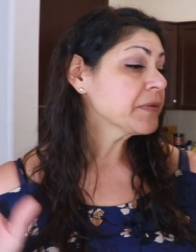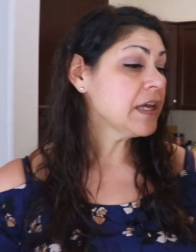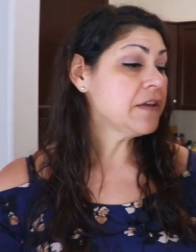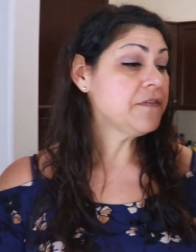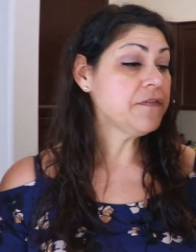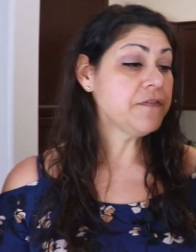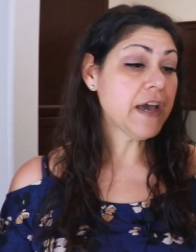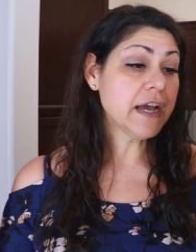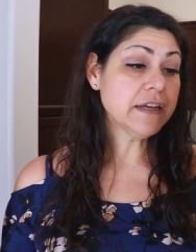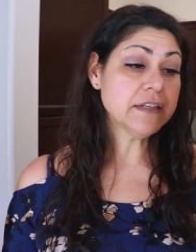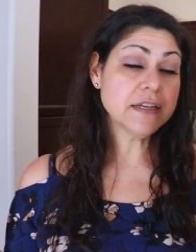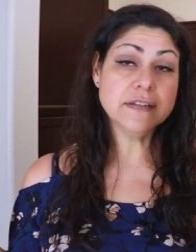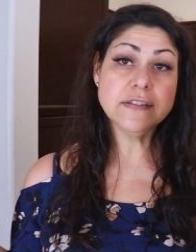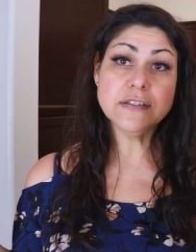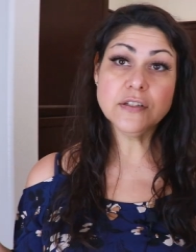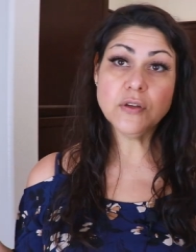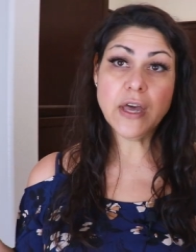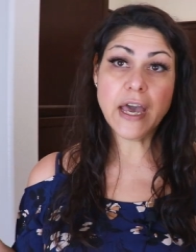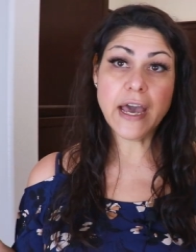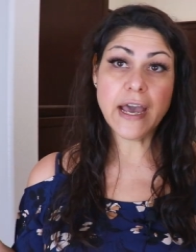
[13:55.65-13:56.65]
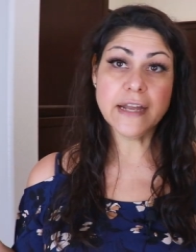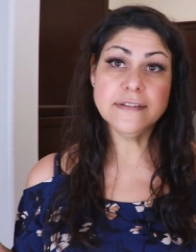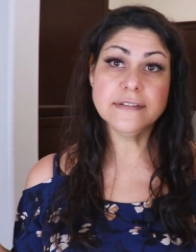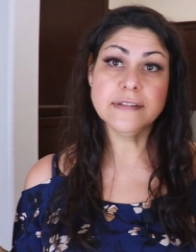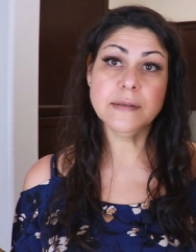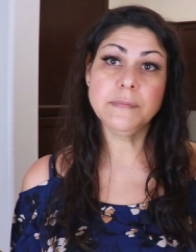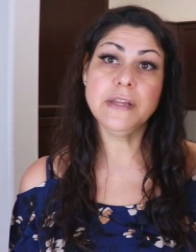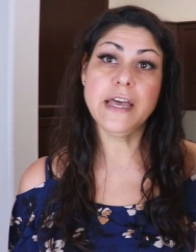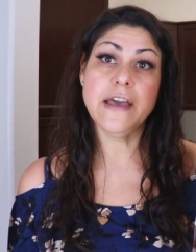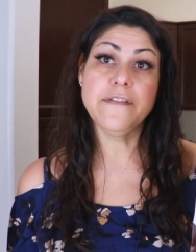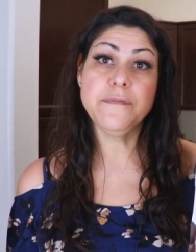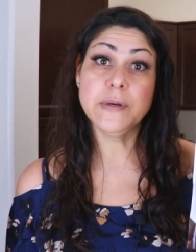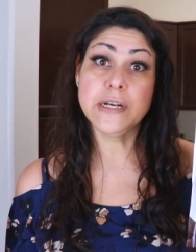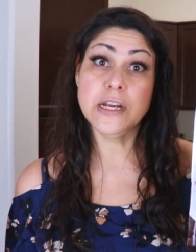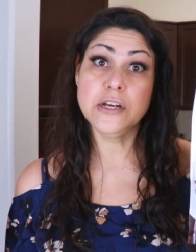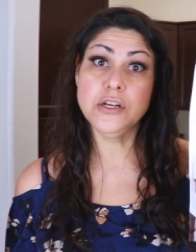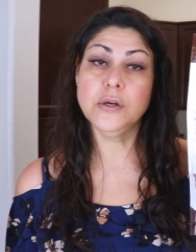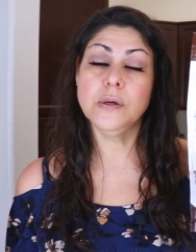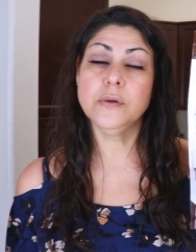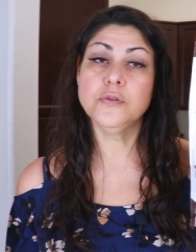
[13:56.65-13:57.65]
In fact, I still had some left, but
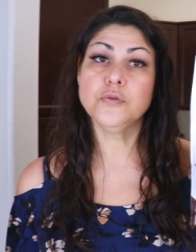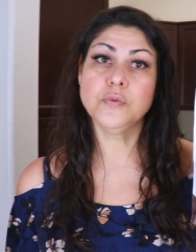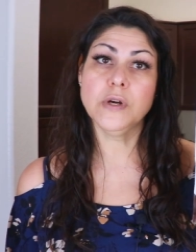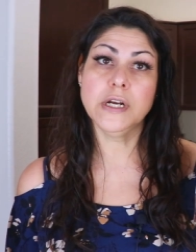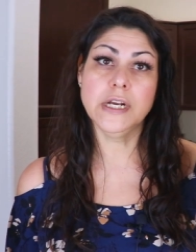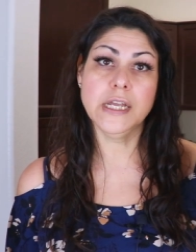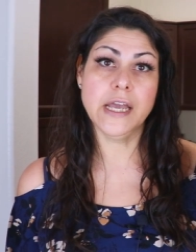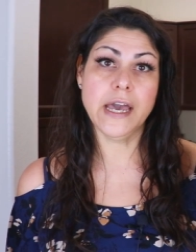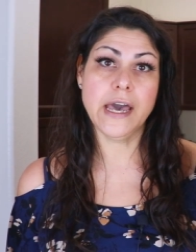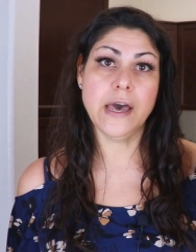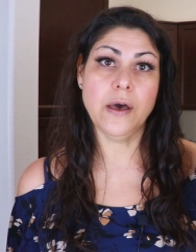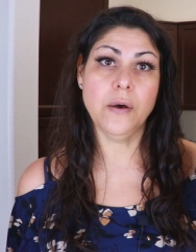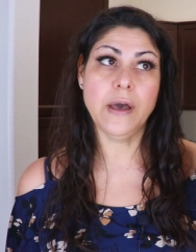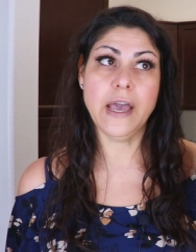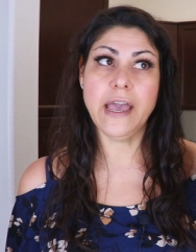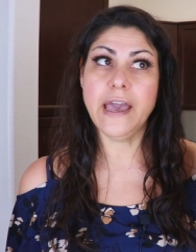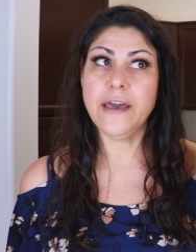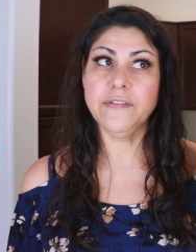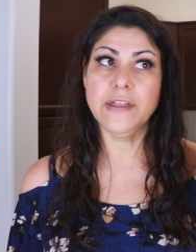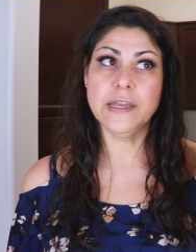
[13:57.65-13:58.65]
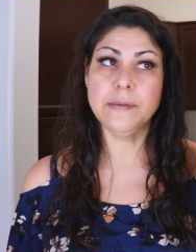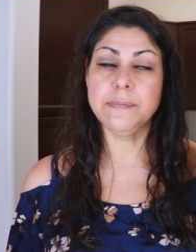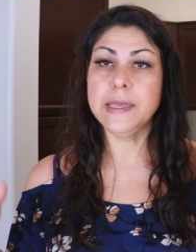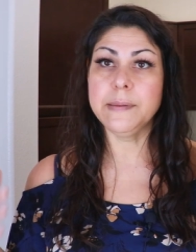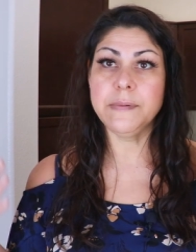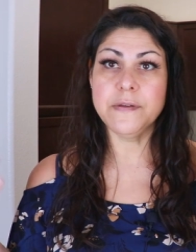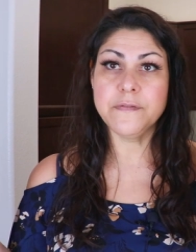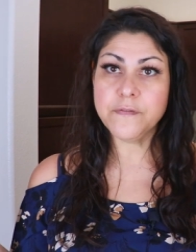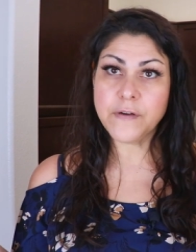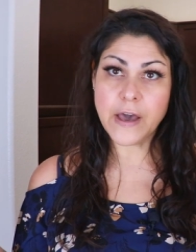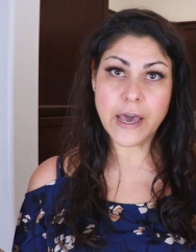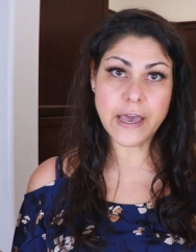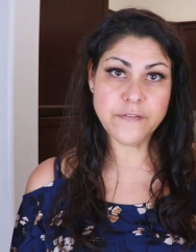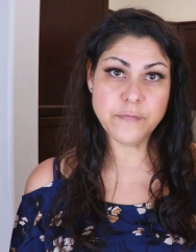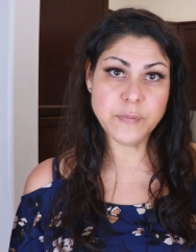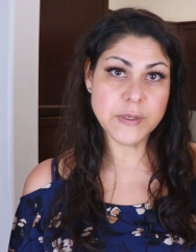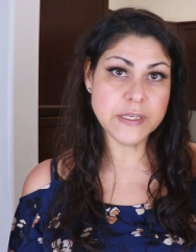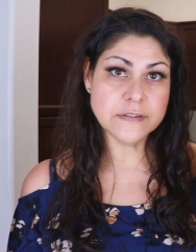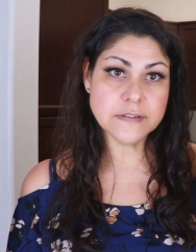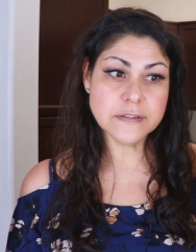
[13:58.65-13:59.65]
I knew I was running out. I have like maybe
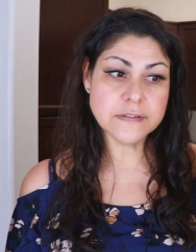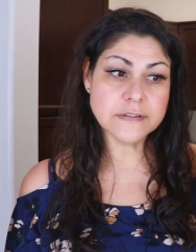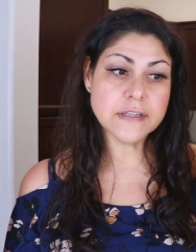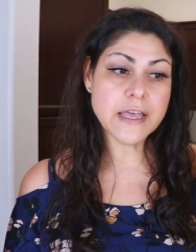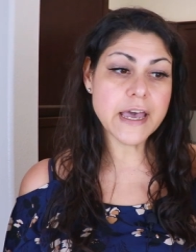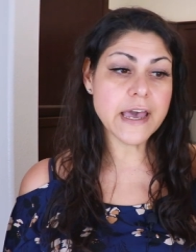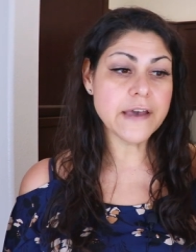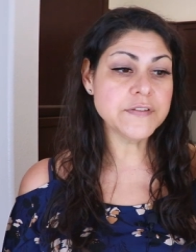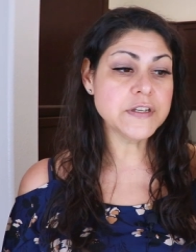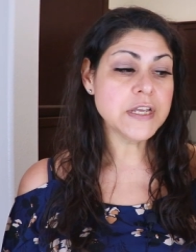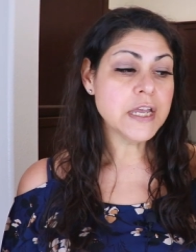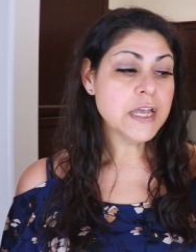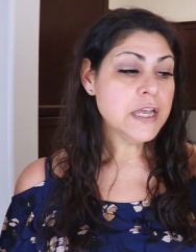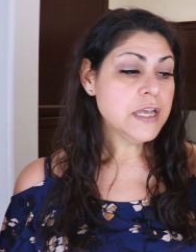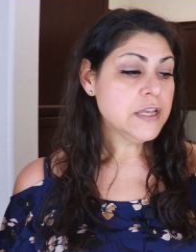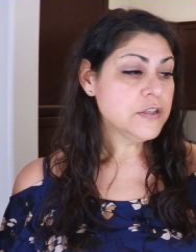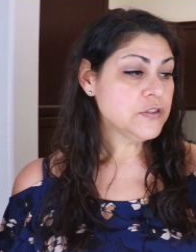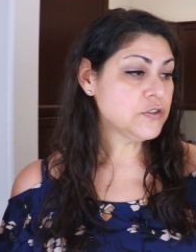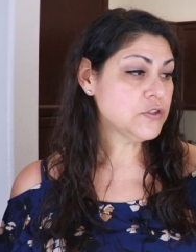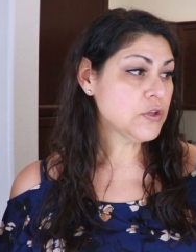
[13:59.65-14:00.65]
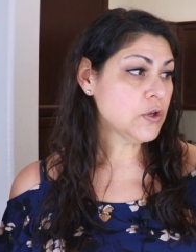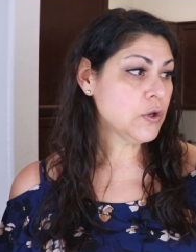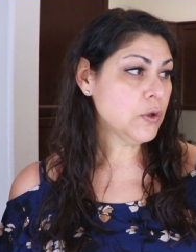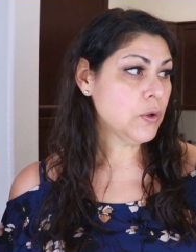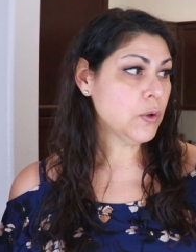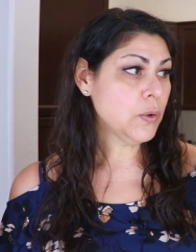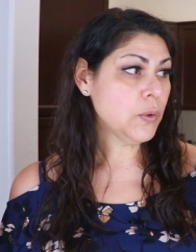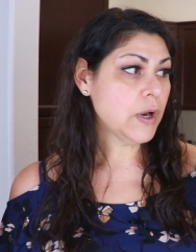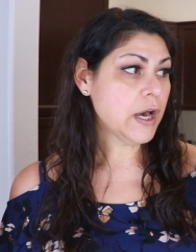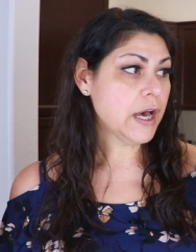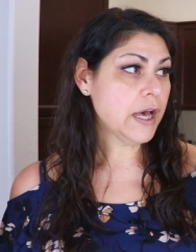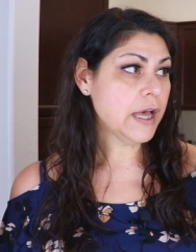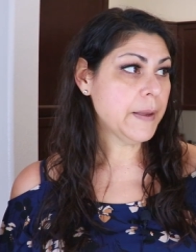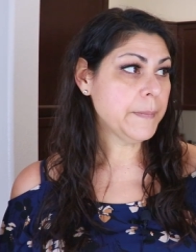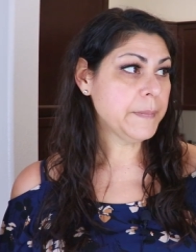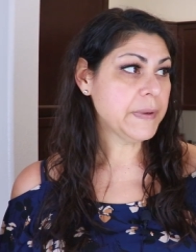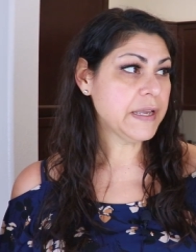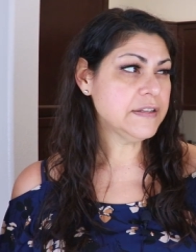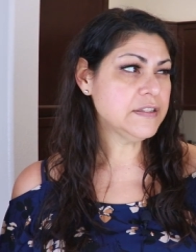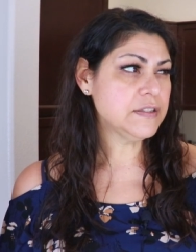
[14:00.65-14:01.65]
five pieces left. So
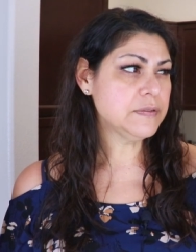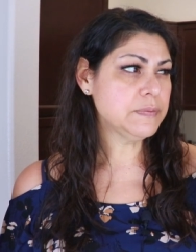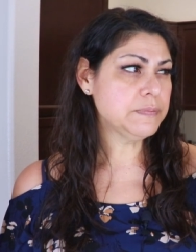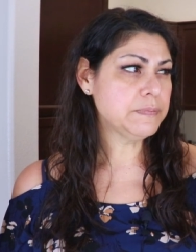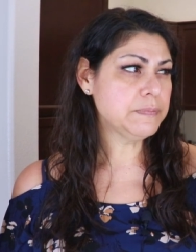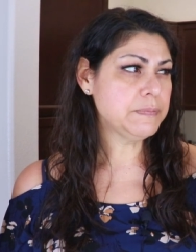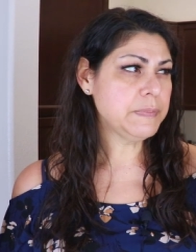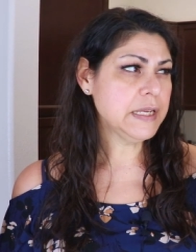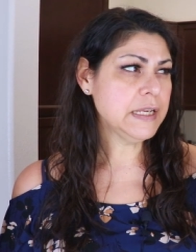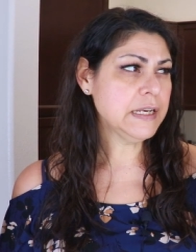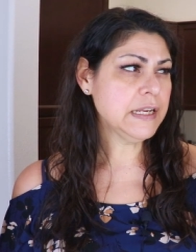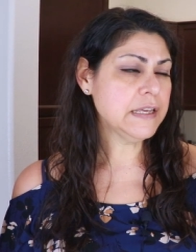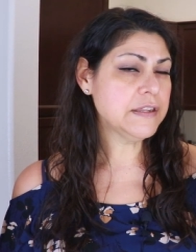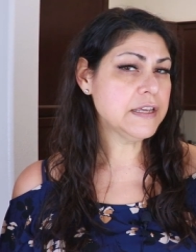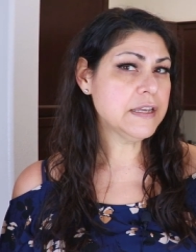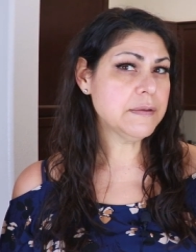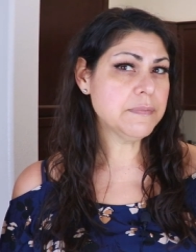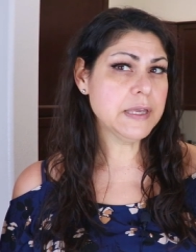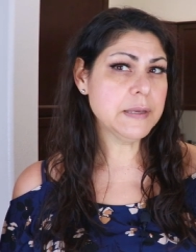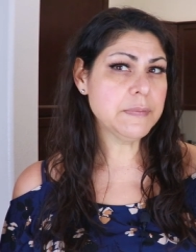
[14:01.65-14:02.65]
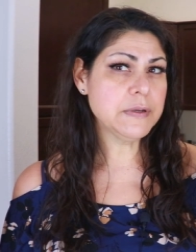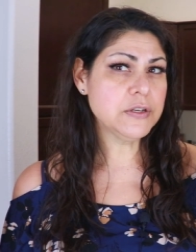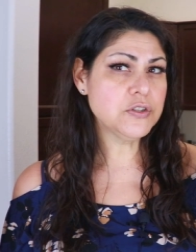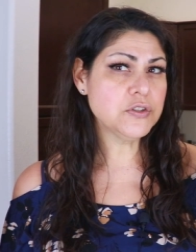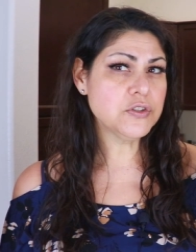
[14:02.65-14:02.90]
um, it's been, I think, maybe